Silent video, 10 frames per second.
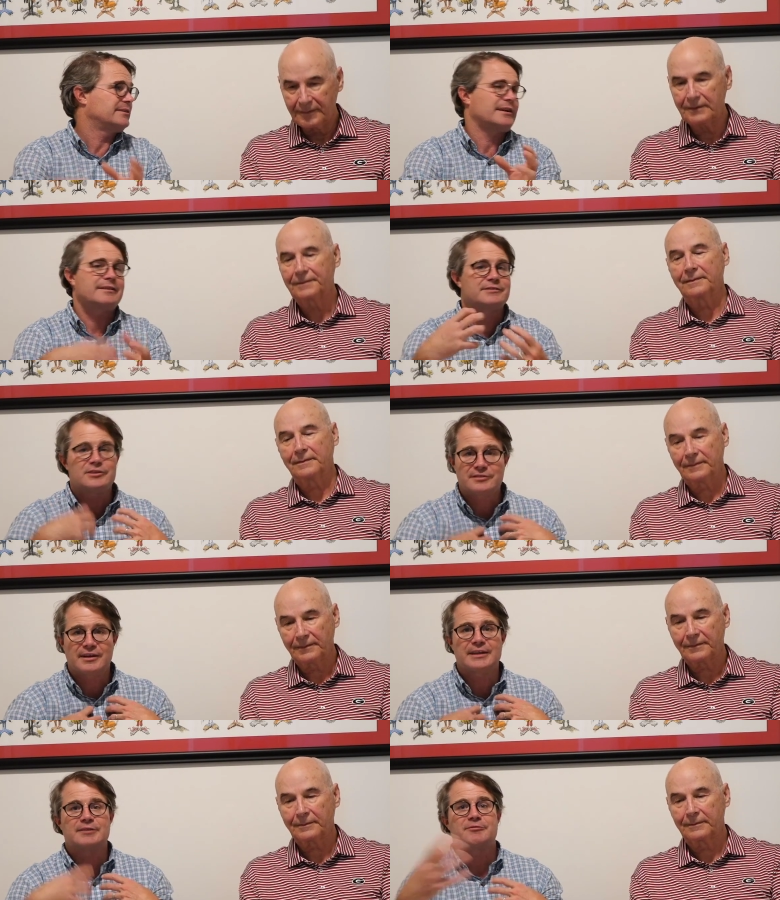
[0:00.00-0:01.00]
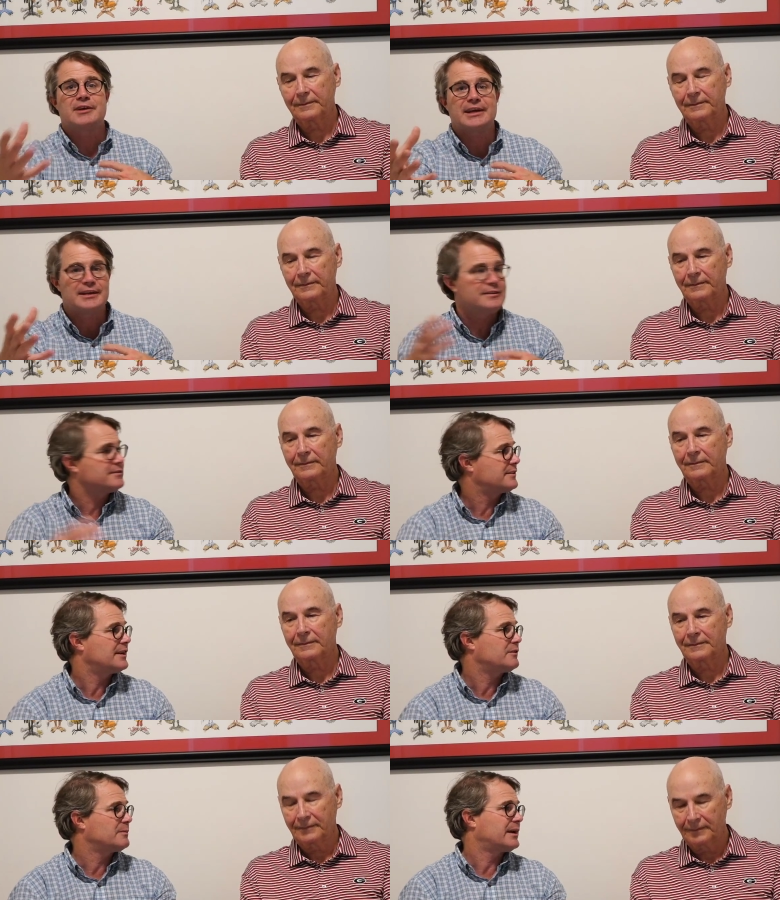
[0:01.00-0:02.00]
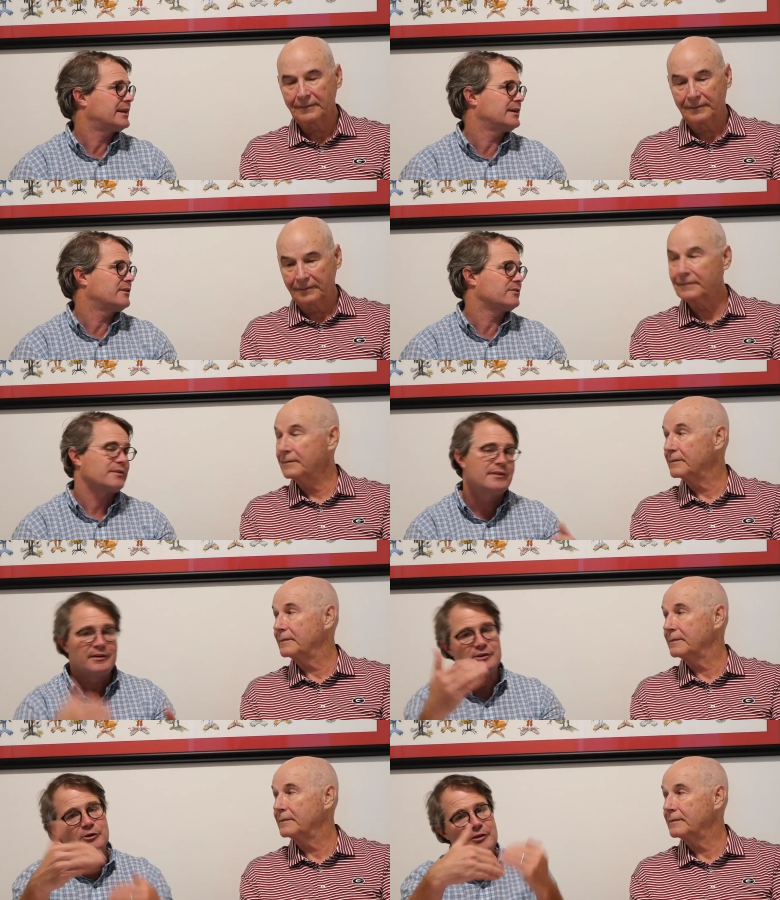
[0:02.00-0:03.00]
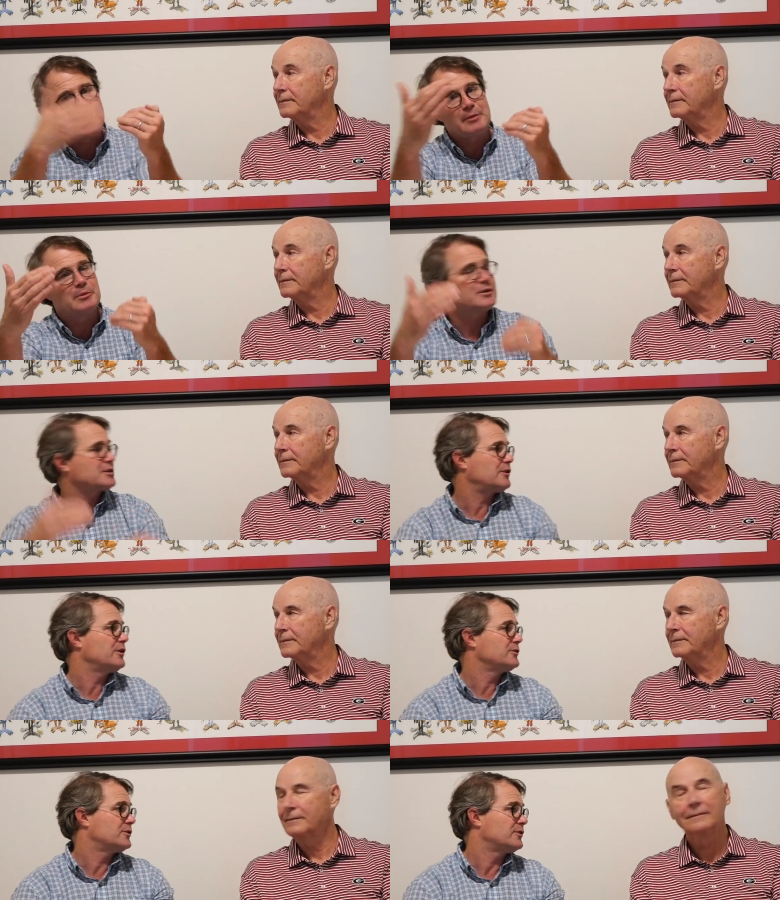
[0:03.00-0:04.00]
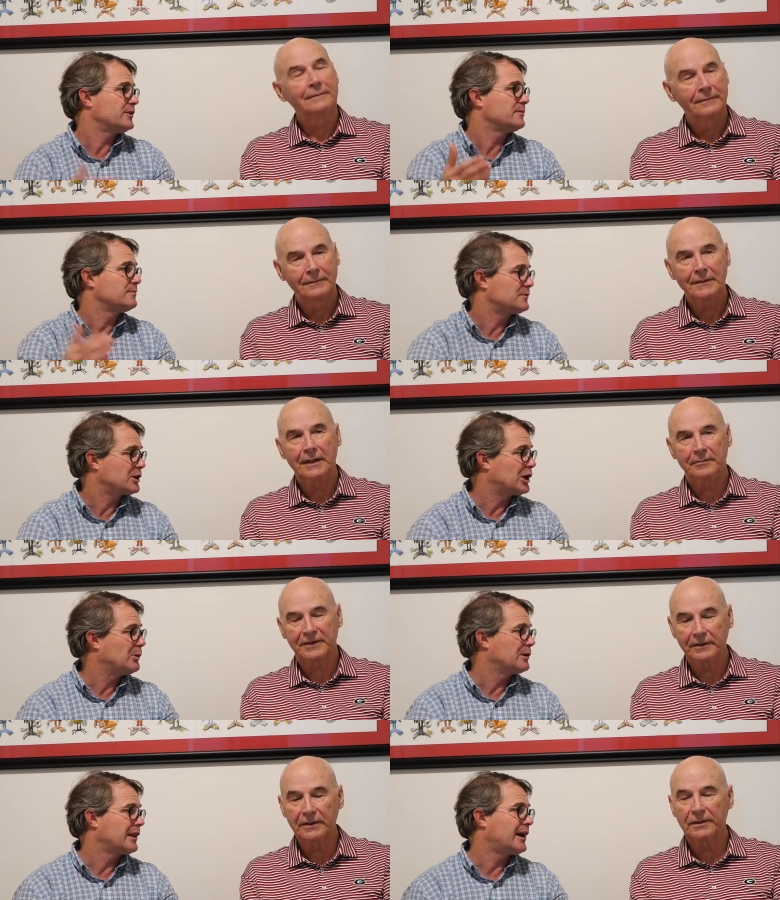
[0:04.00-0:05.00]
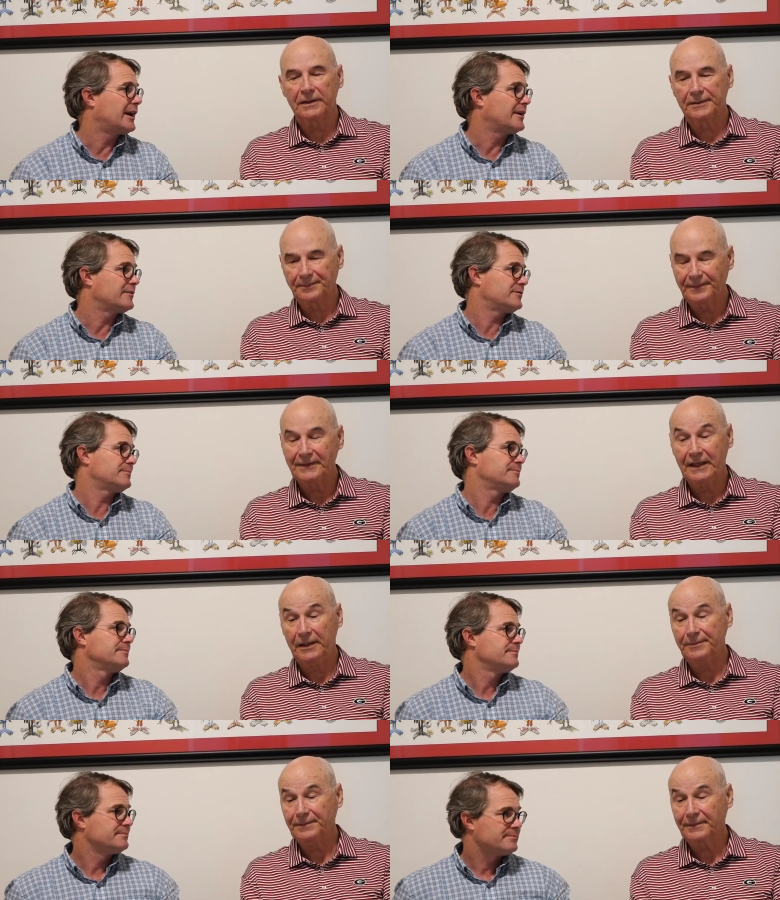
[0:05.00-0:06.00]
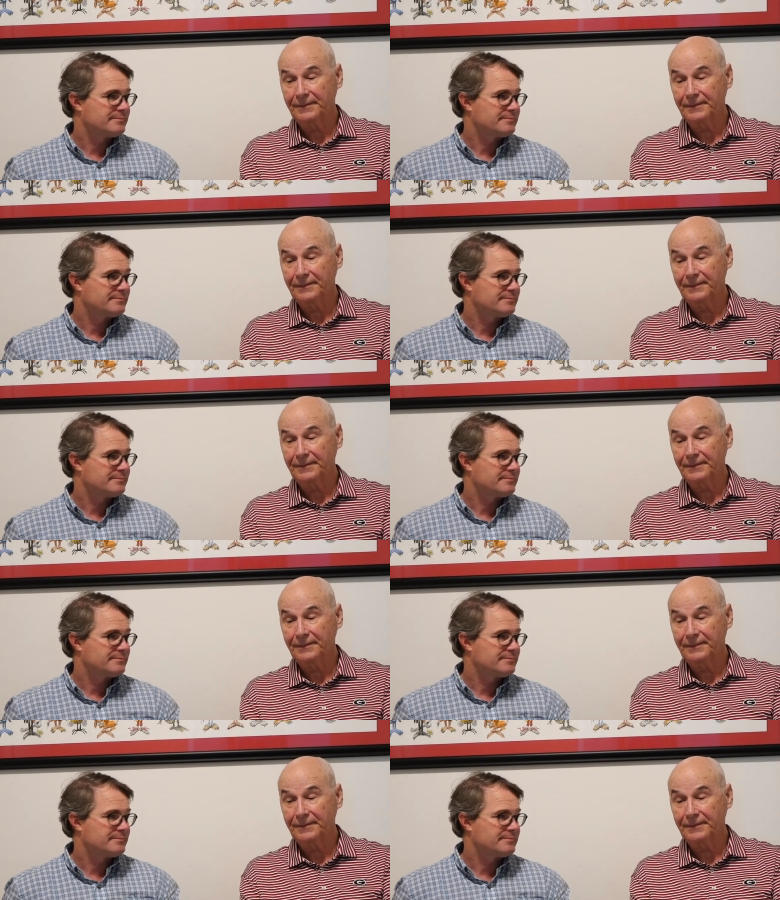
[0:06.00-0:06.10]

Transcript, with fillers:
Speaker 1: and, and just like the fans and everybody else, you're that much closer to, to going live. Yeah.